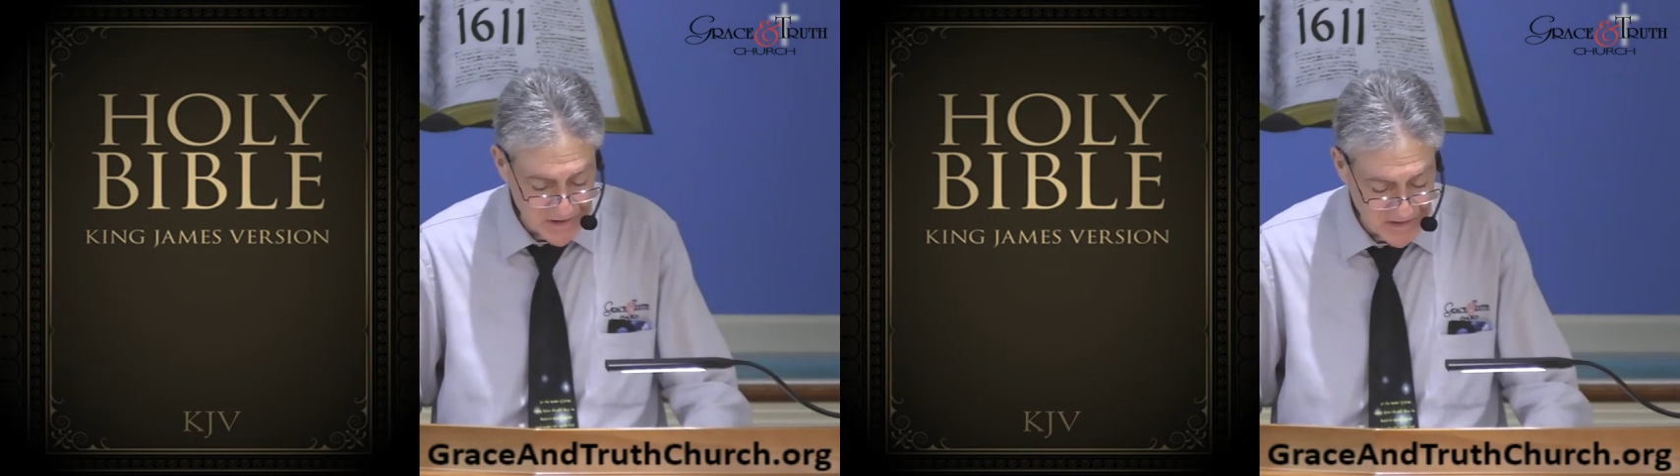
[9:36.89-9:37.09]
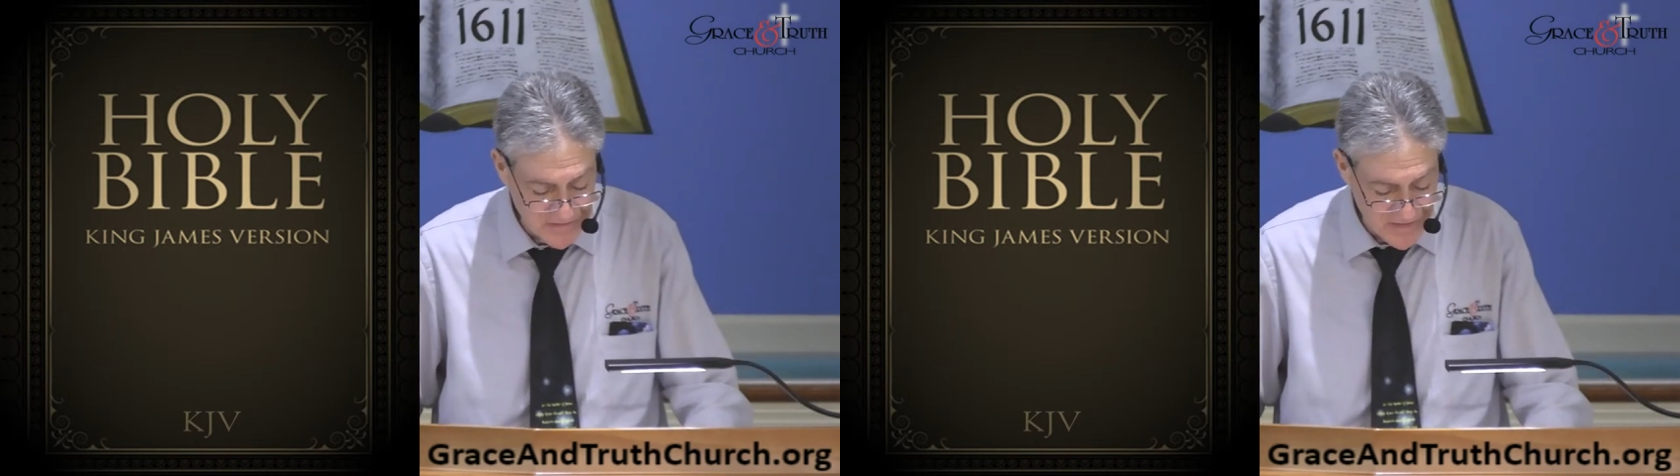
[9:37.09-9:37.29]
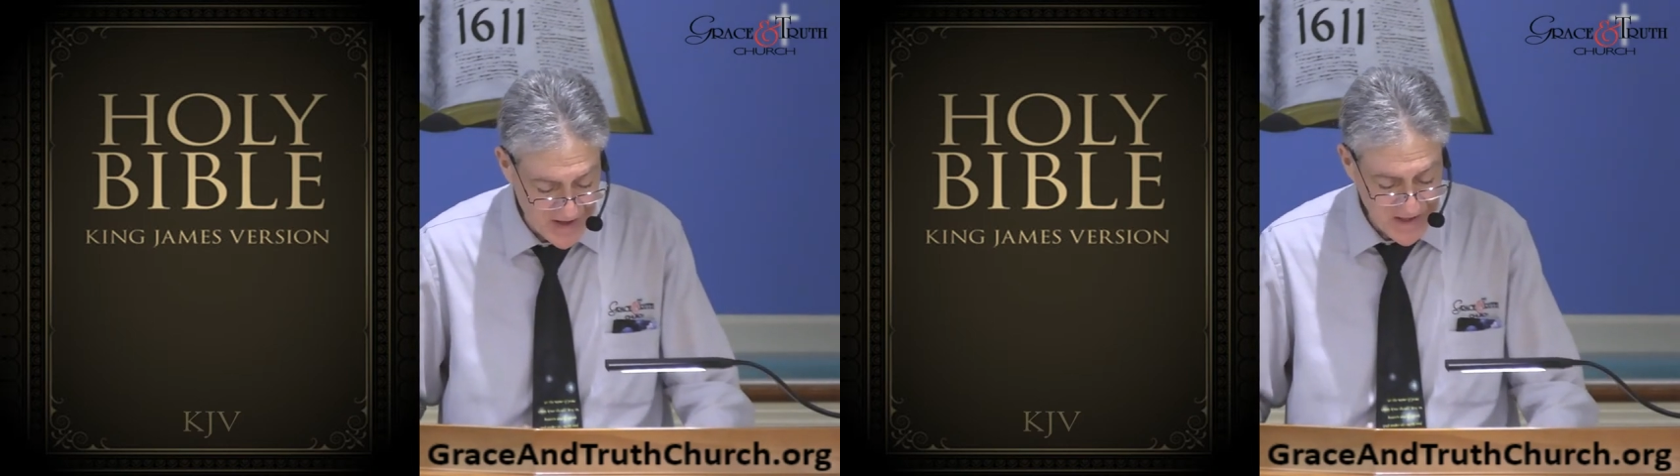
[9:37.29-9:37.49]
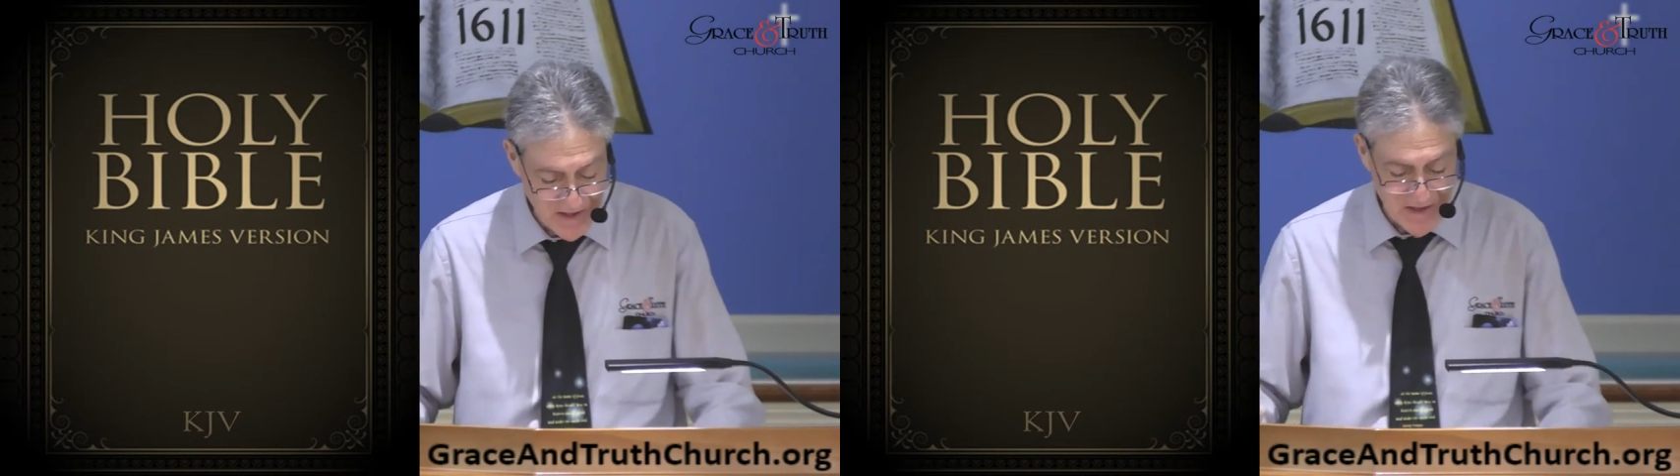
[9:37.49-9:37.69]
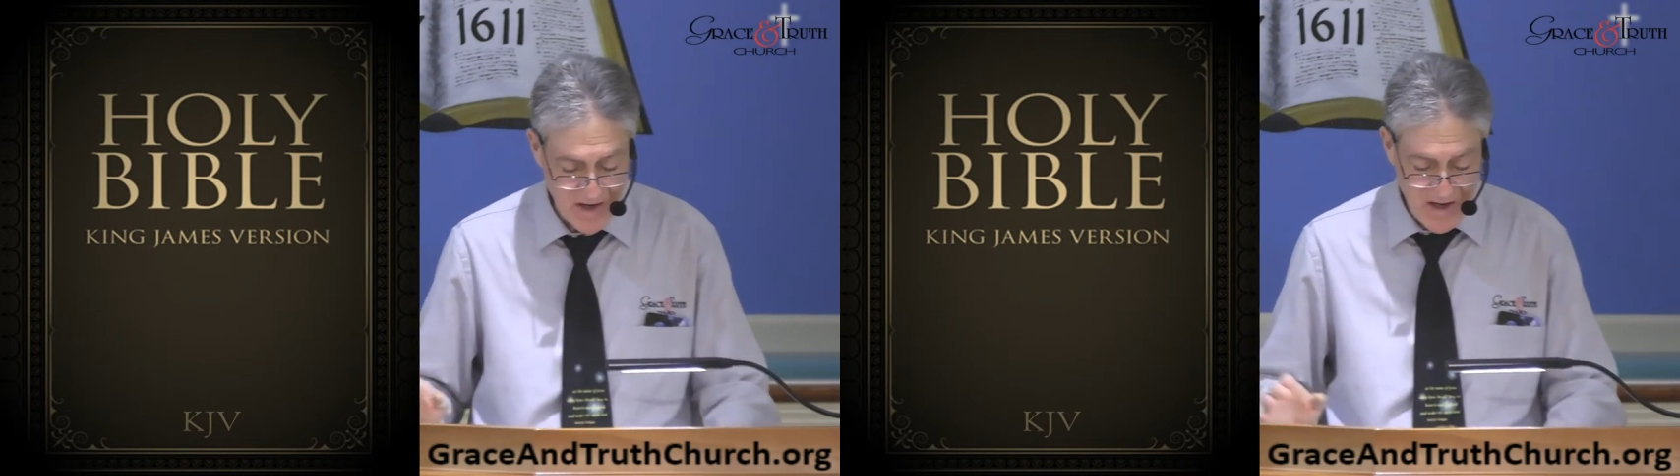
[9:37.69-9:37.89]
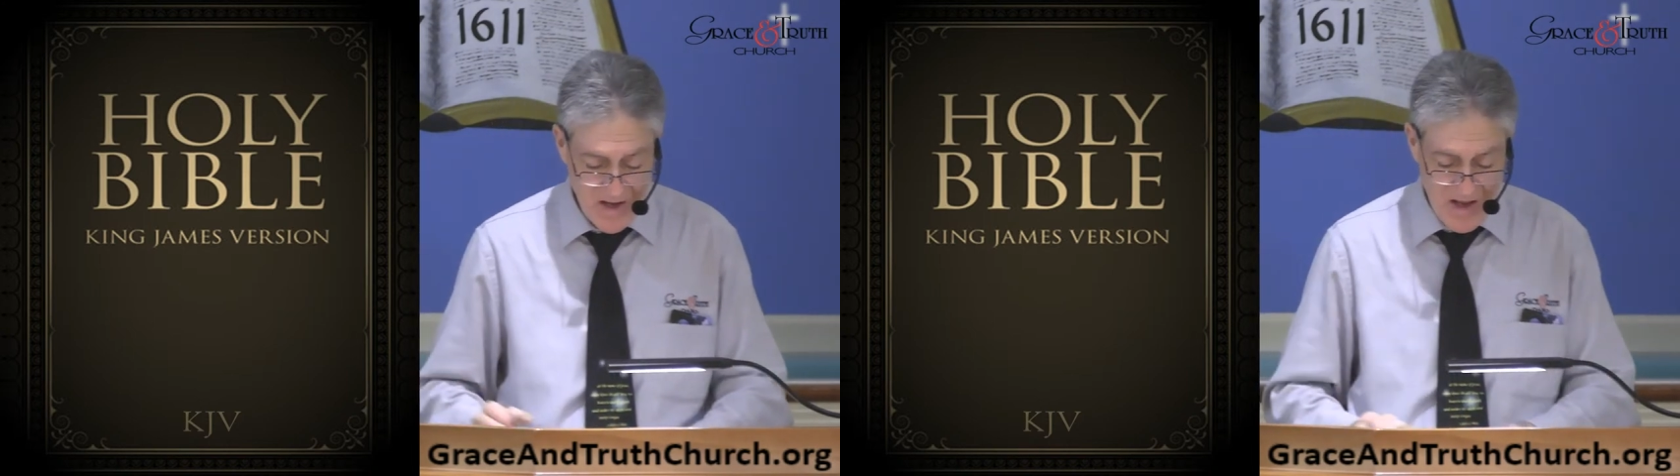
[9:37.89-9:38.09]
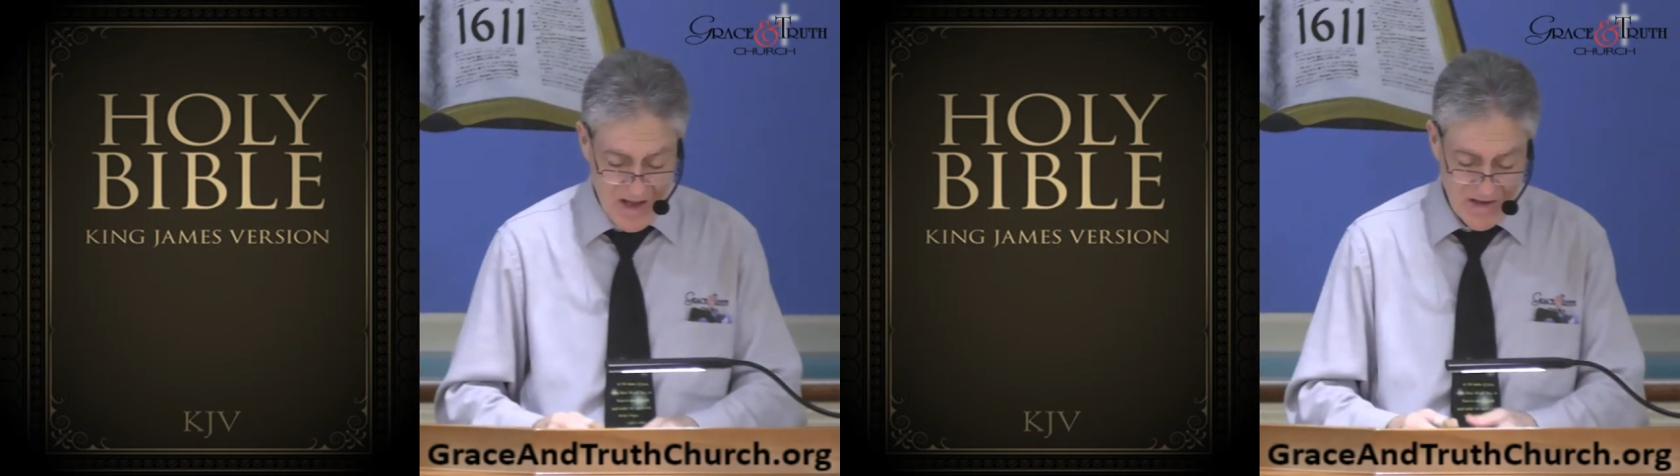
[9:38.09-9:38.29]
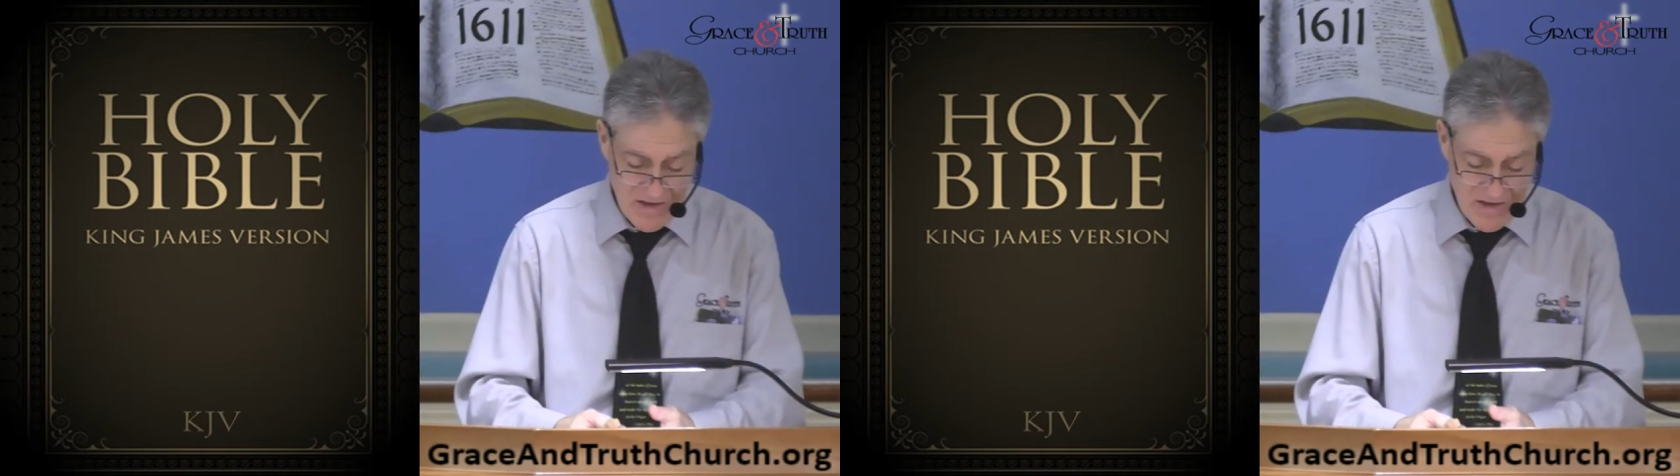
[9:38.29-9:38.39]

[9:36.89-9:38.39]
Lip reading: to find it. And